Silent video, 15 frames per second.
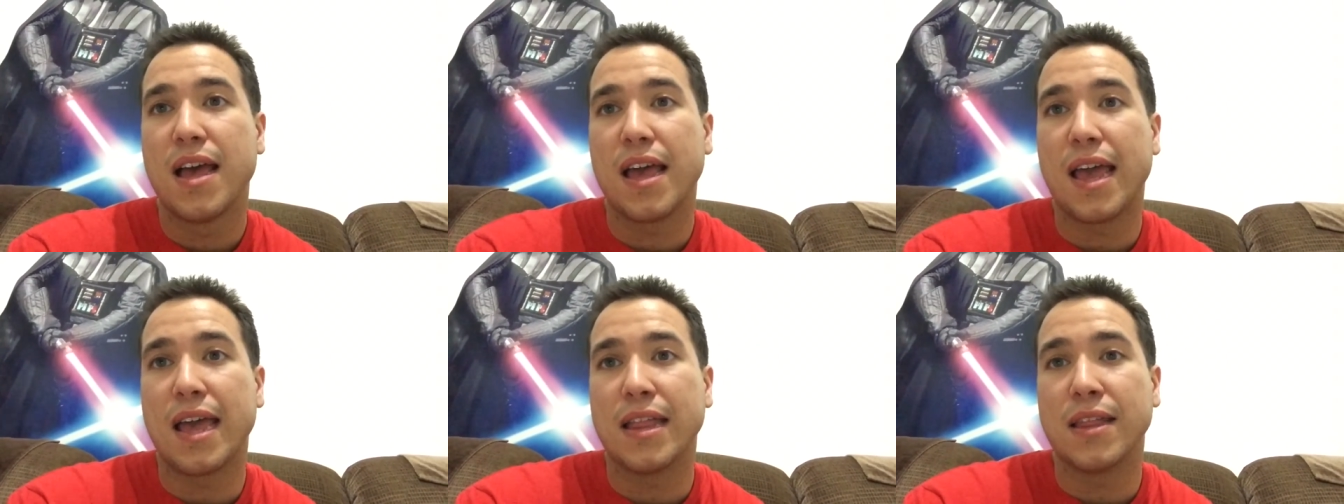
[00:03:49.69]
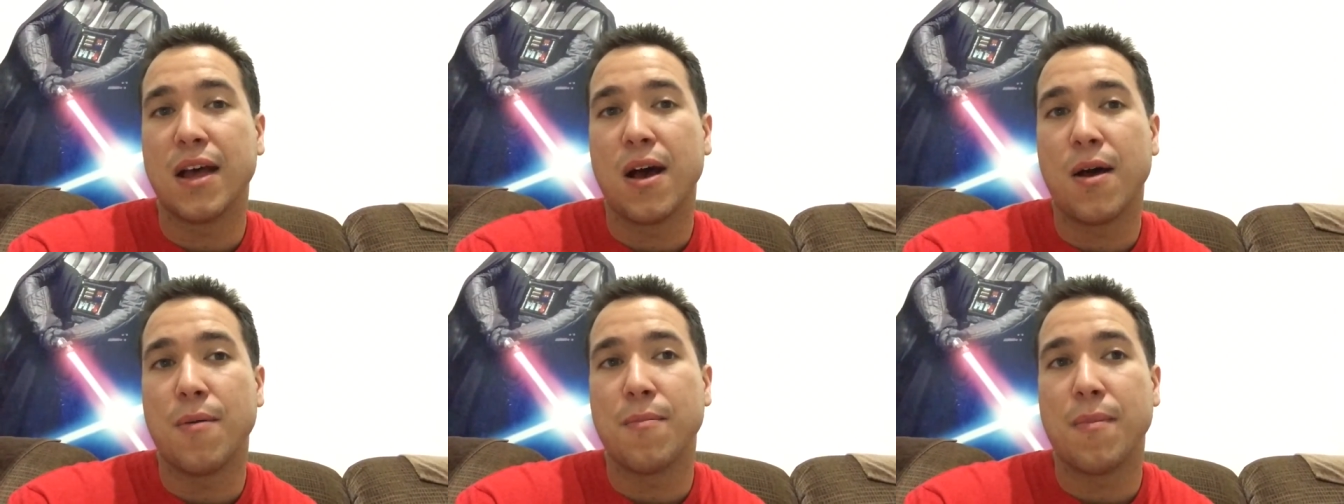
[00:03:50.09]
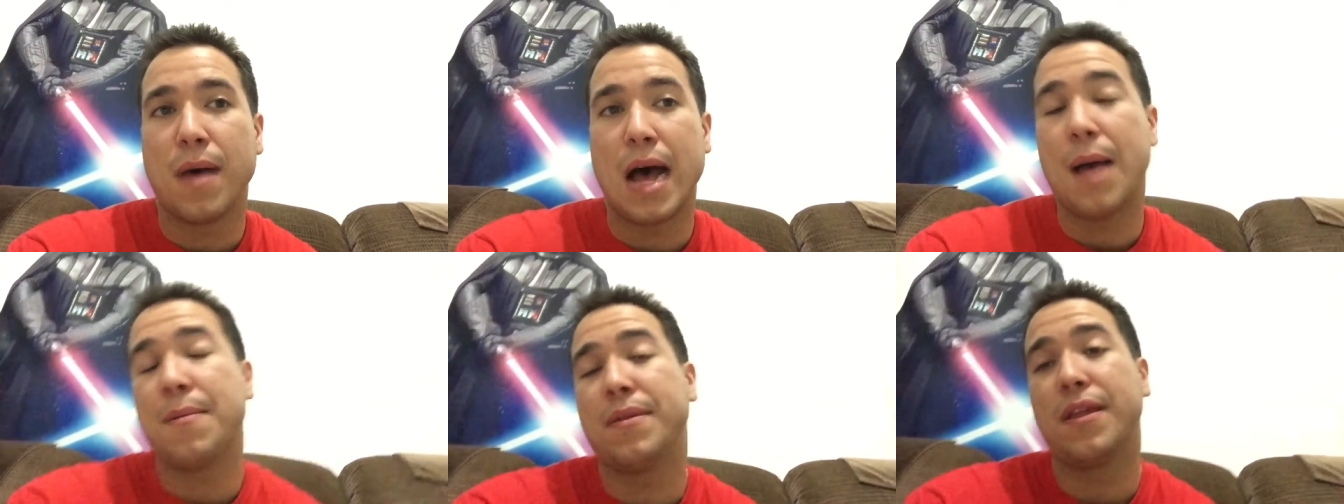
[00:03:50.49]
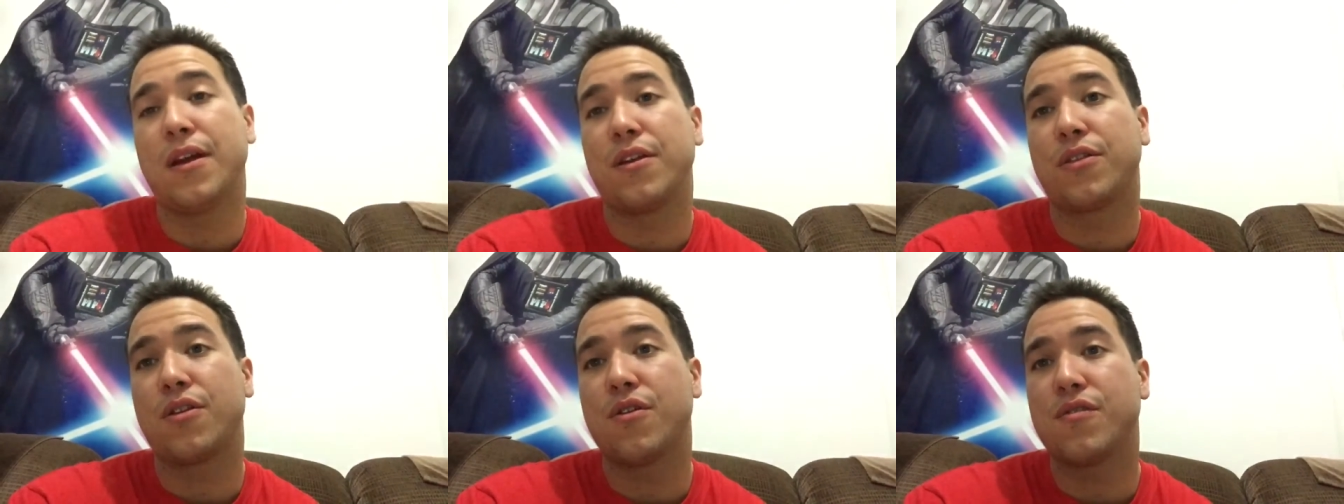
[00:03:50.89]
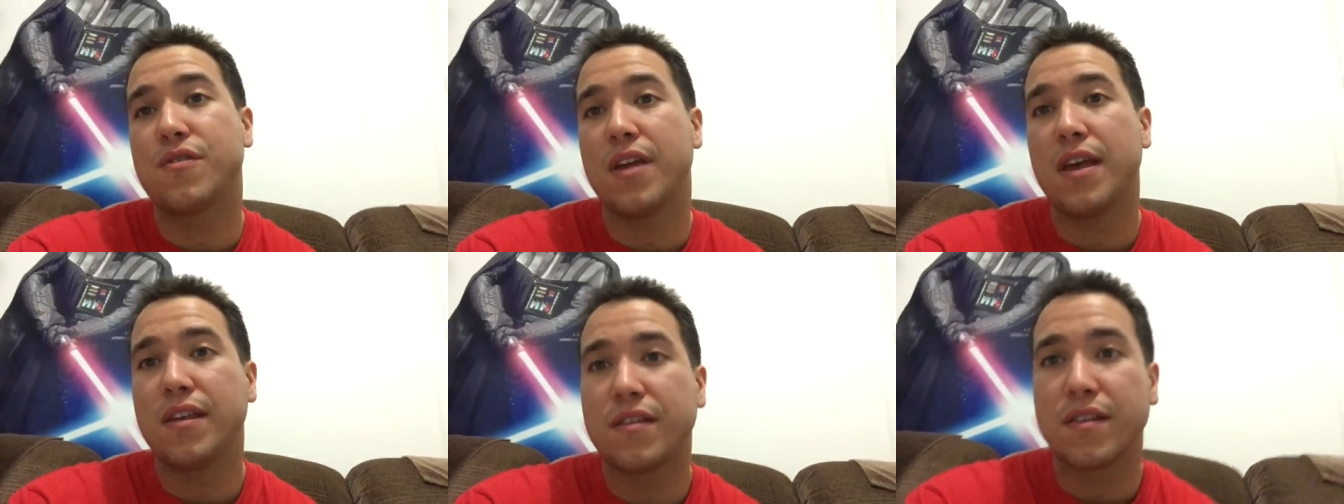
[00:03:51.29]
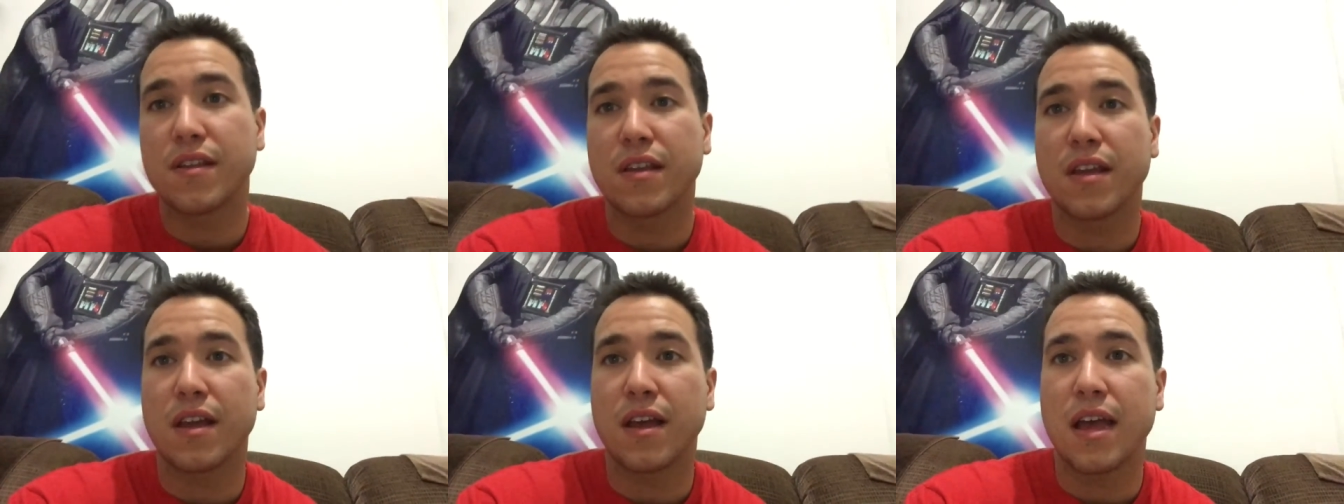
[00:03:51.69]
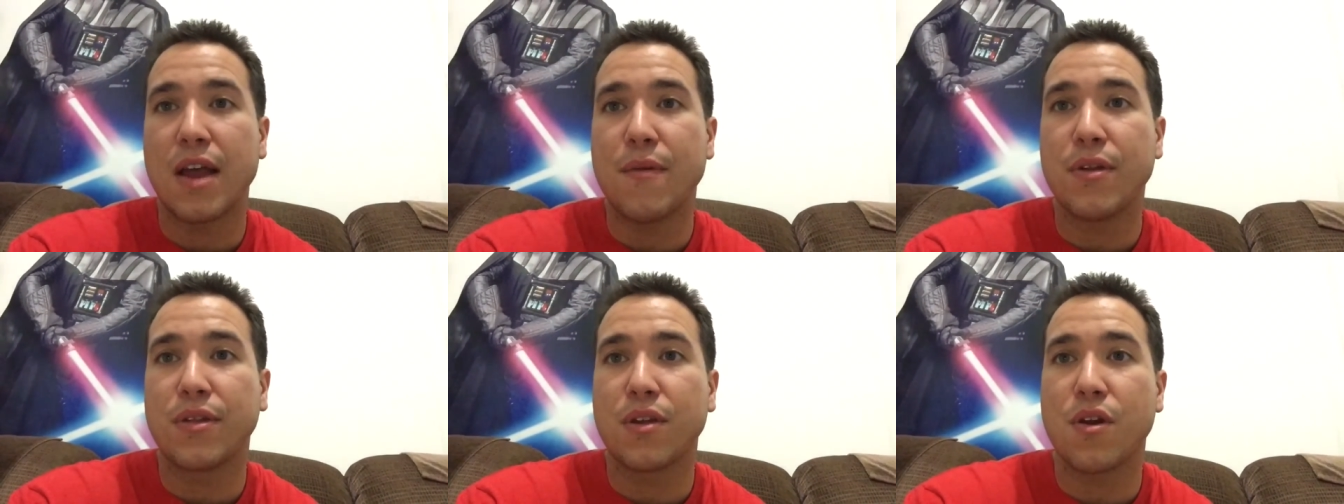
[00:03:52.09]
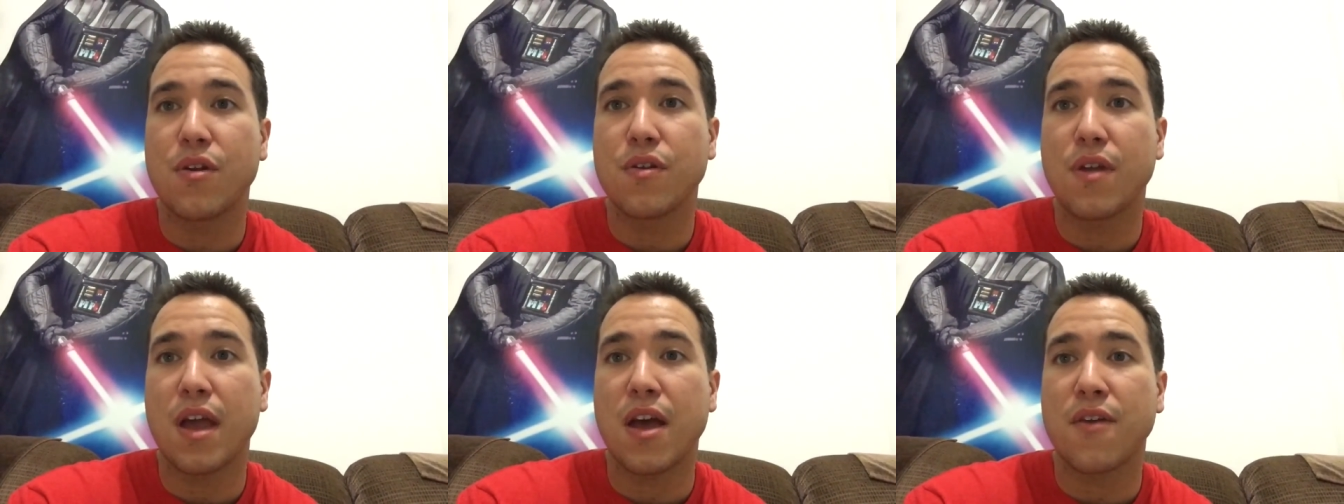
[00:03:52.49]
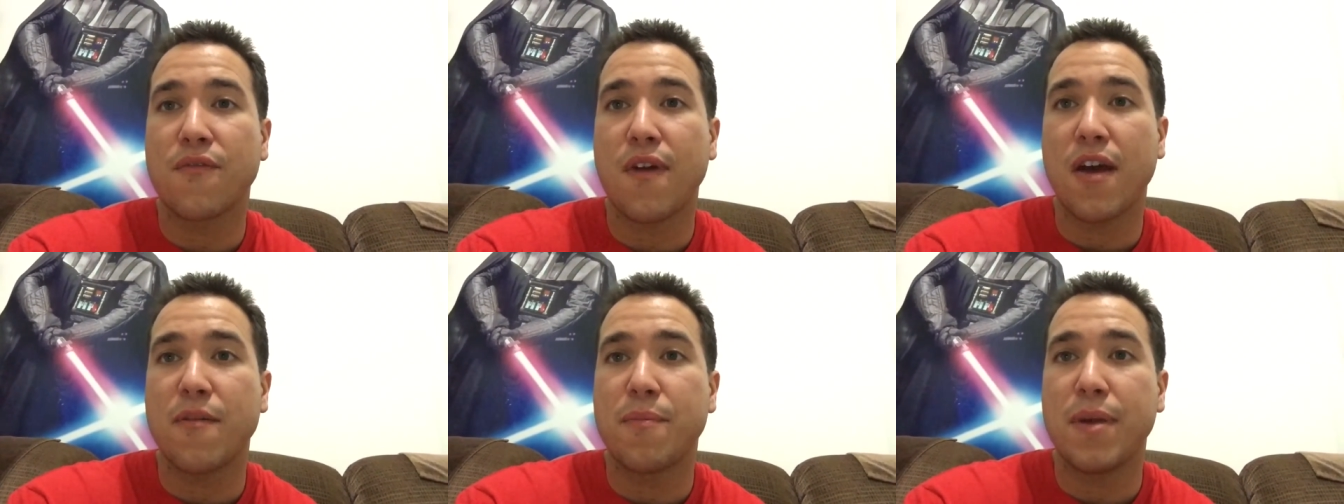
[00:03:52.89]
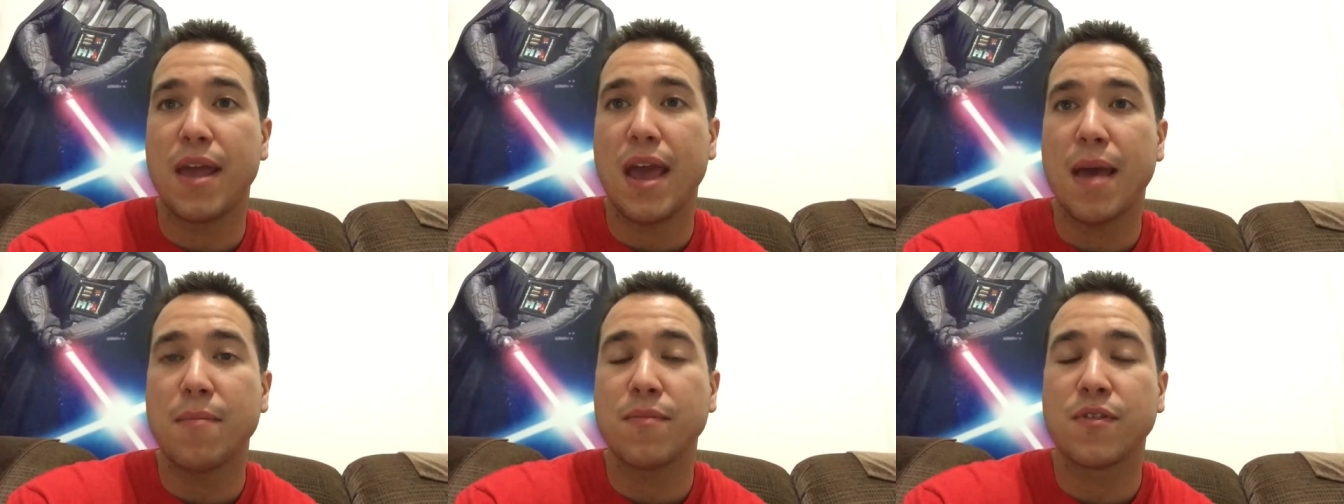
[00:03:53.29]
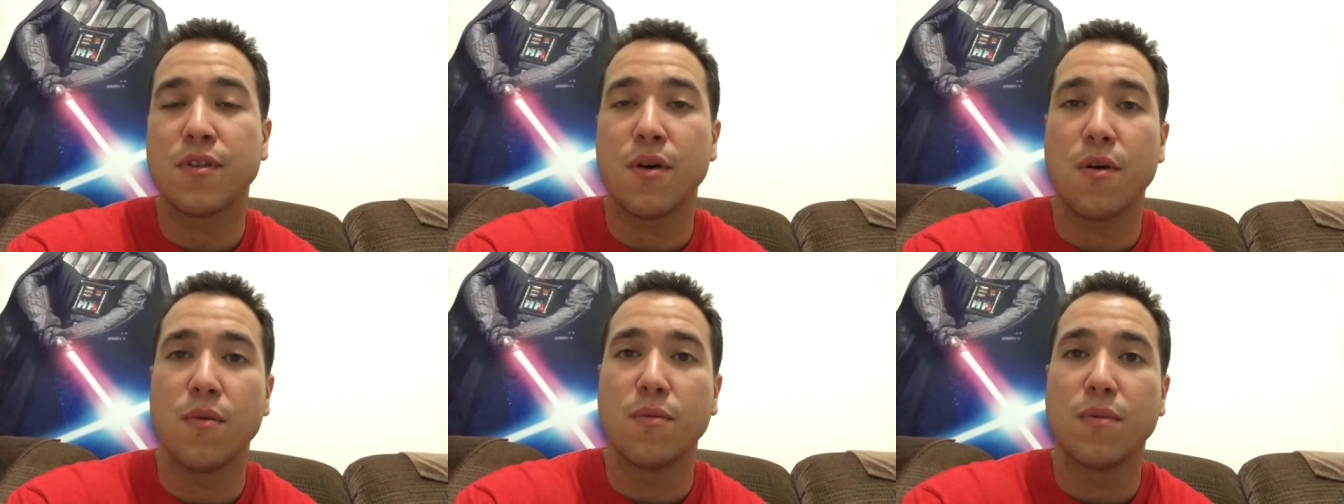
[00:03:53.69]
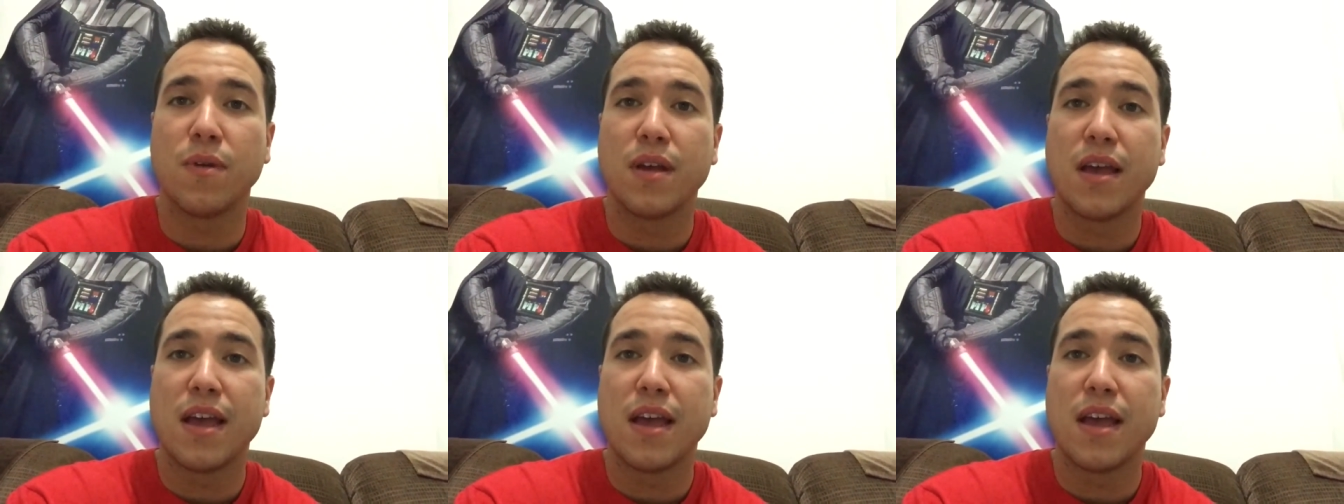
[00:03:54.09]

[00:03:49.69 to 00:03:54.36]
And I'm there Thursdays, every Thursday at 5 p.m. So